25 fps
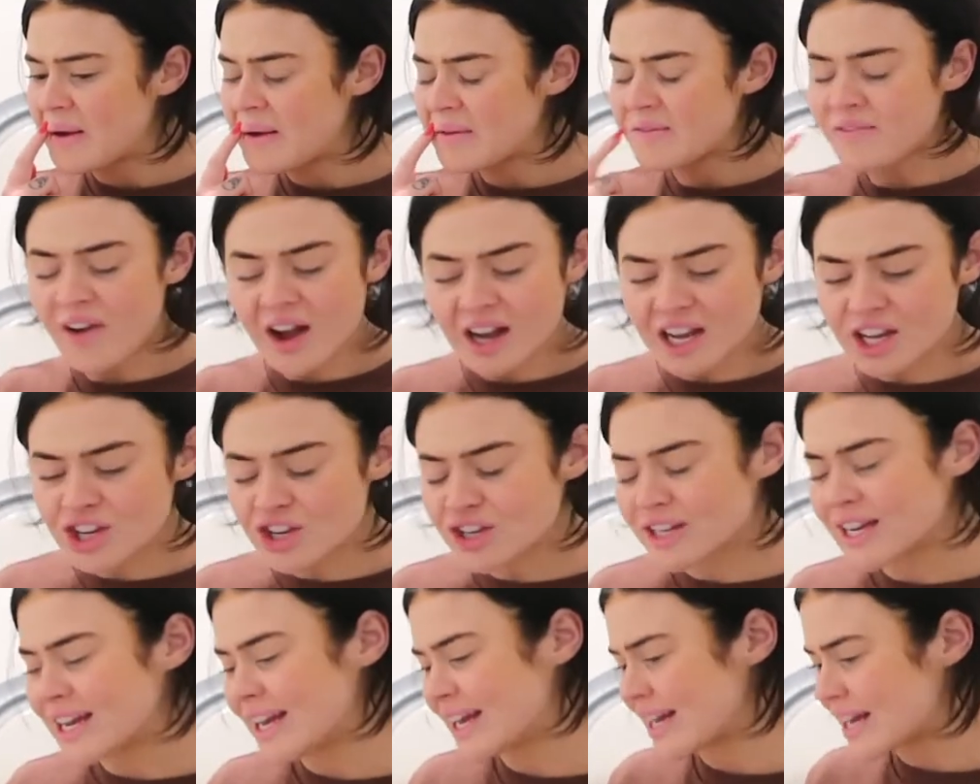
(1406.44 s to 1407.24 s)
Fuck, are
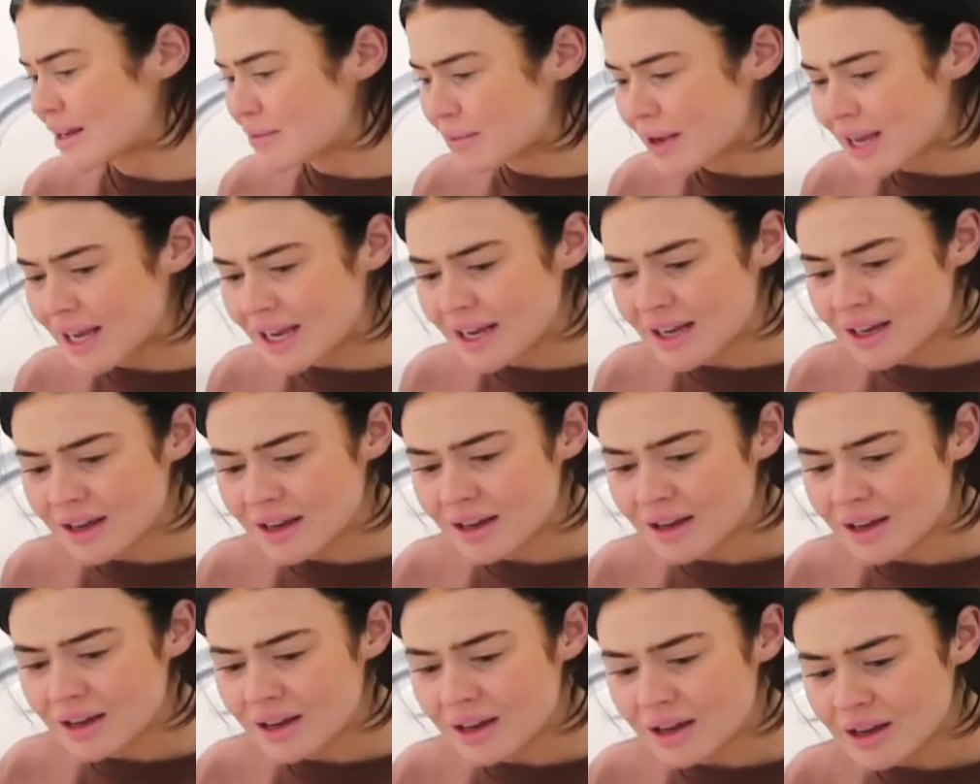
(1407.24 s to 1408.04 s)
you kidding me?
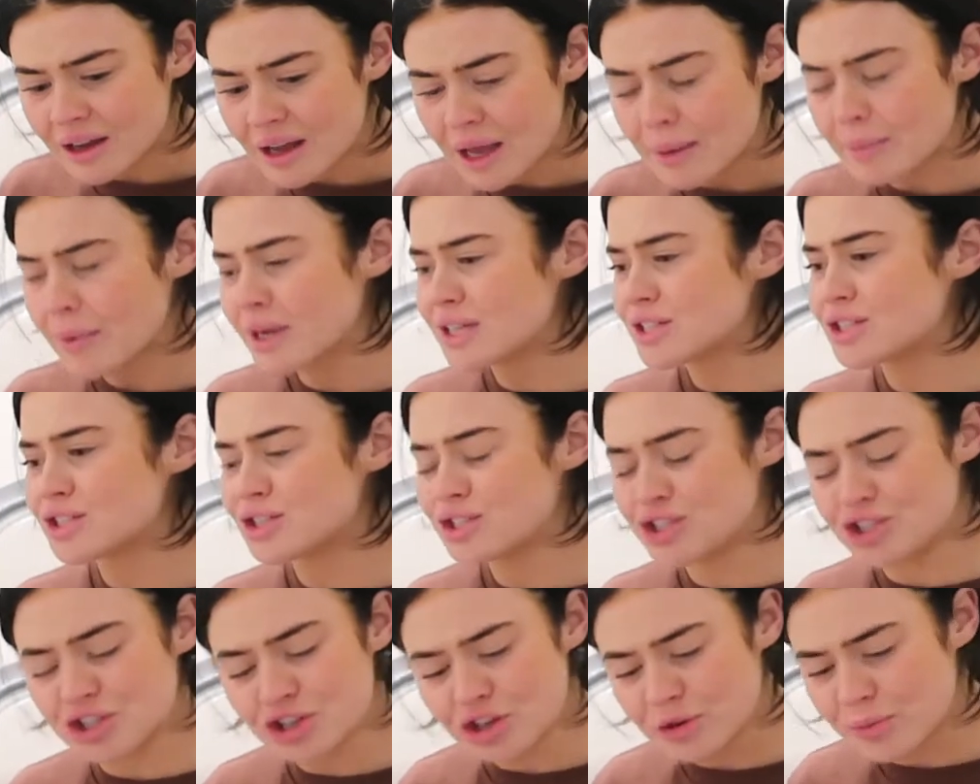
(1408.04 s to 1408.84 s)
Am I
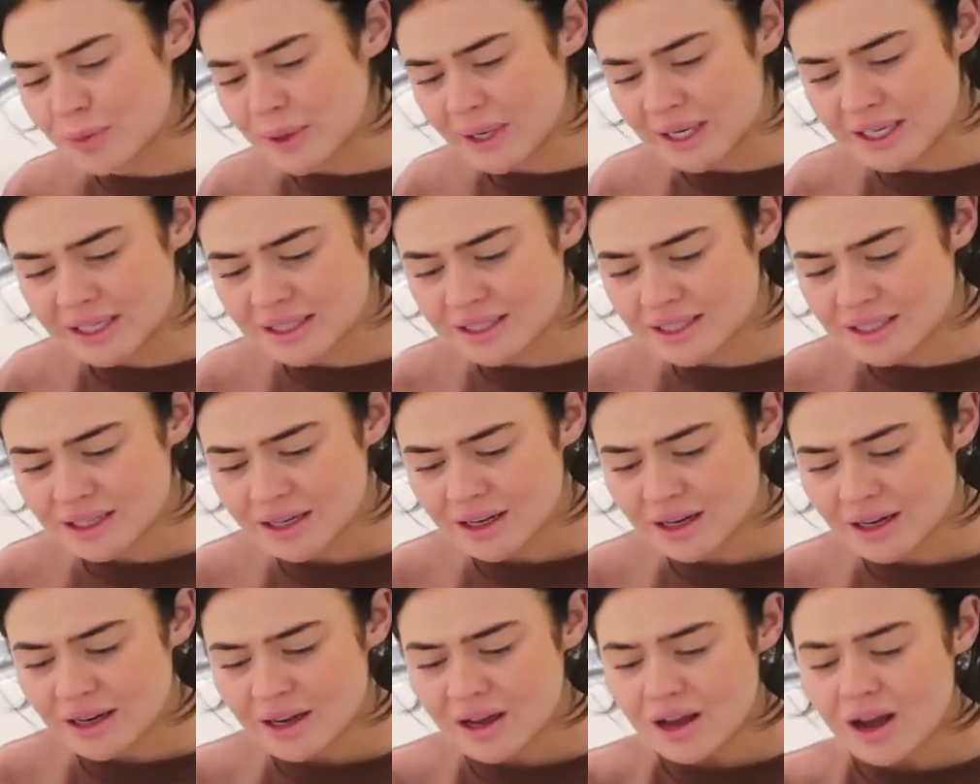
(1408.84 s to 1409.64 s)
stupid?
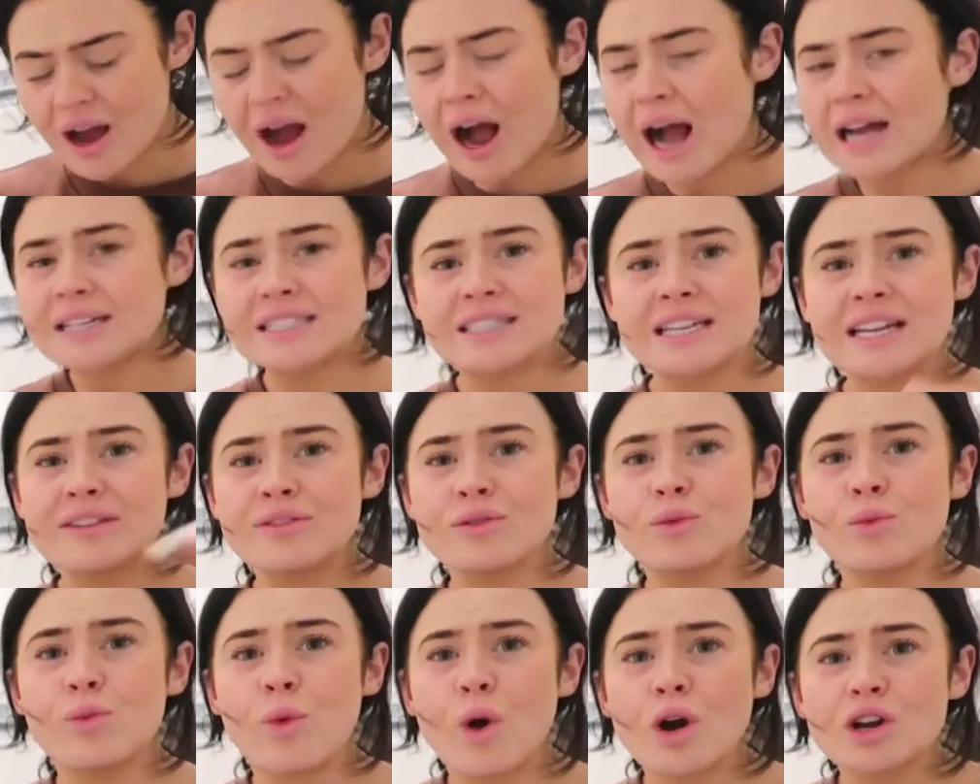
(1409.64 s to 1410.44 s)
I didn't
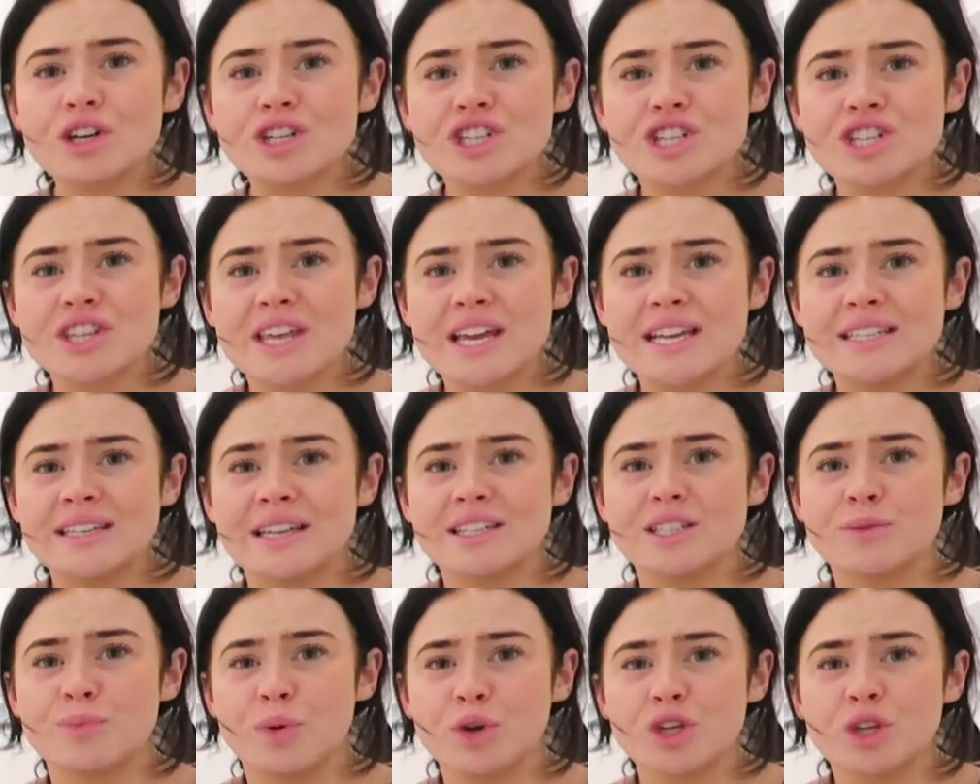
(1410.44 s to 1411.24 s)
even wash these. I
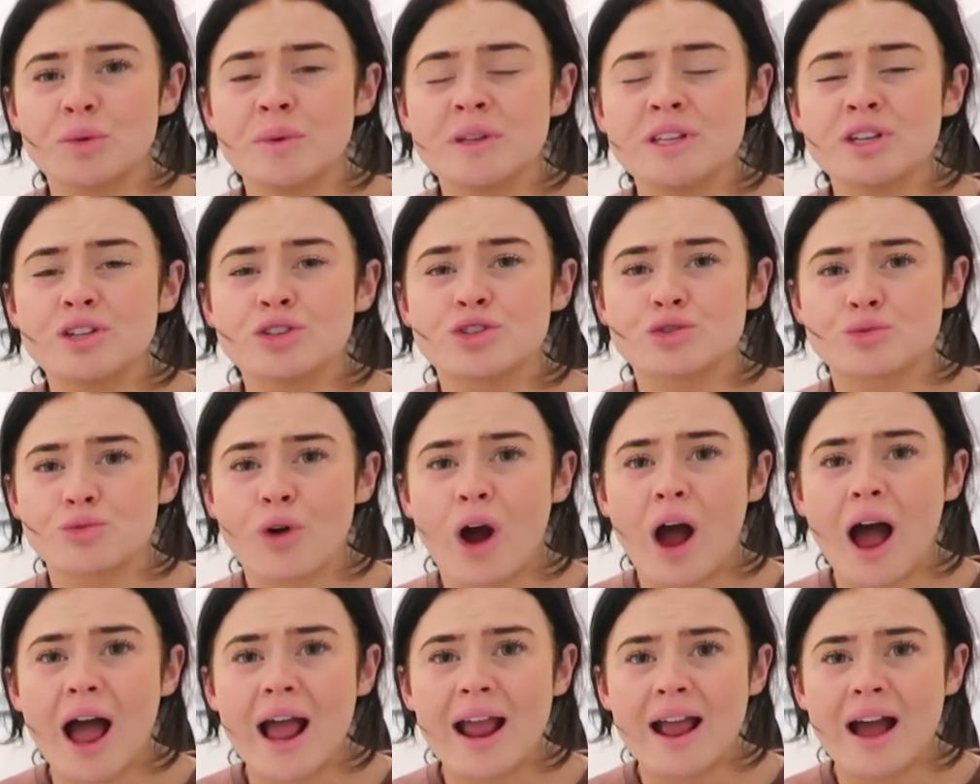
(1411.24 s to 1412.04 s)
just put them in the
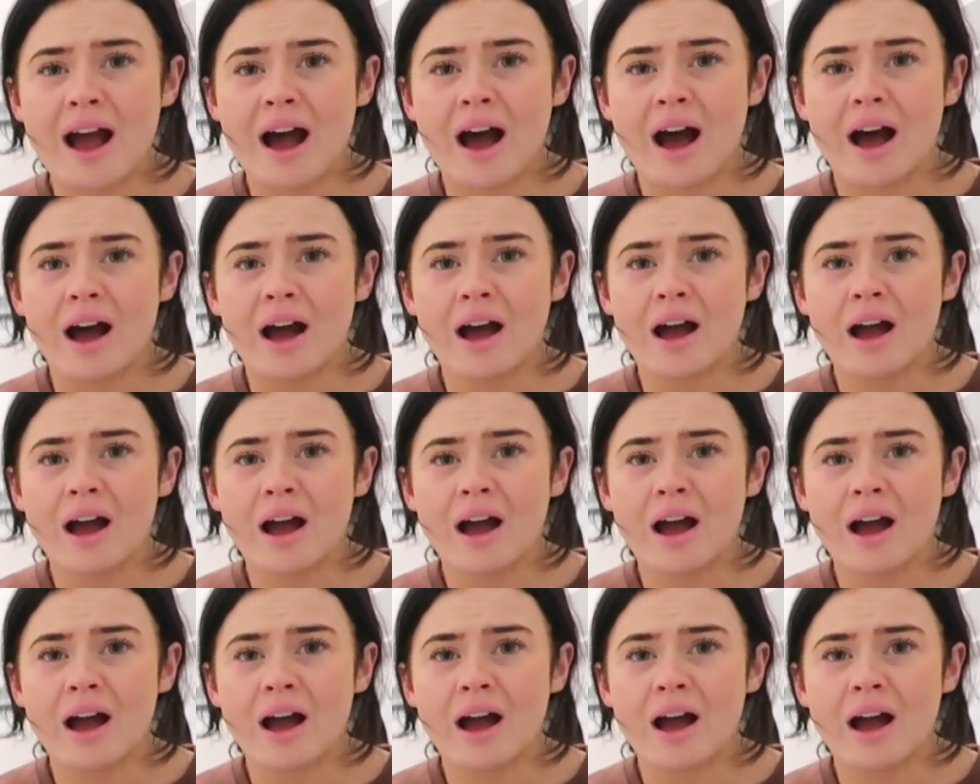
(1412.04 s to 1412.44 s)
dryer.